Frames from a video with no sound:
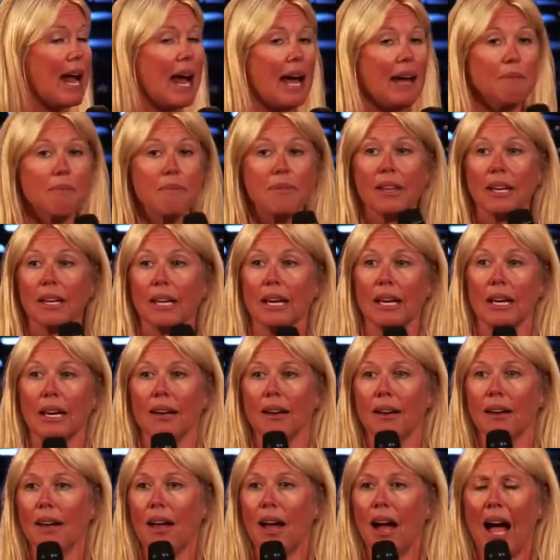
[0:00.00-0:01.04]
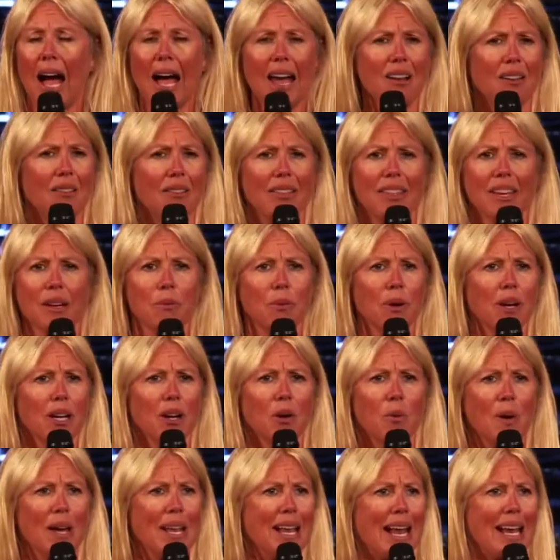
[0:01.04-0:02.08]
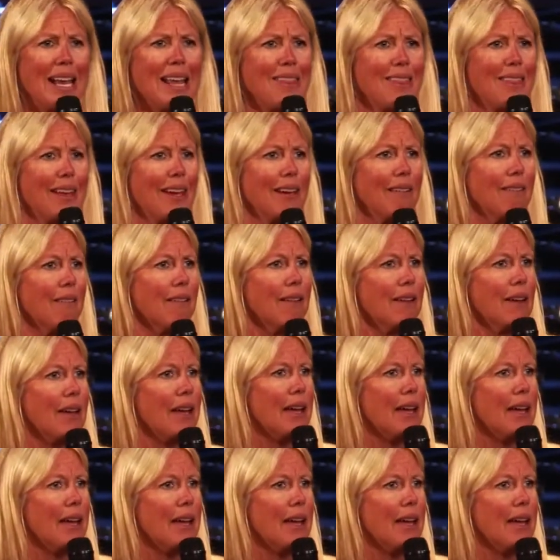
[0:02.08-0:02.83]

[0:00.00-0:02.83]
And I am thinking, I don't think we're going to win anything.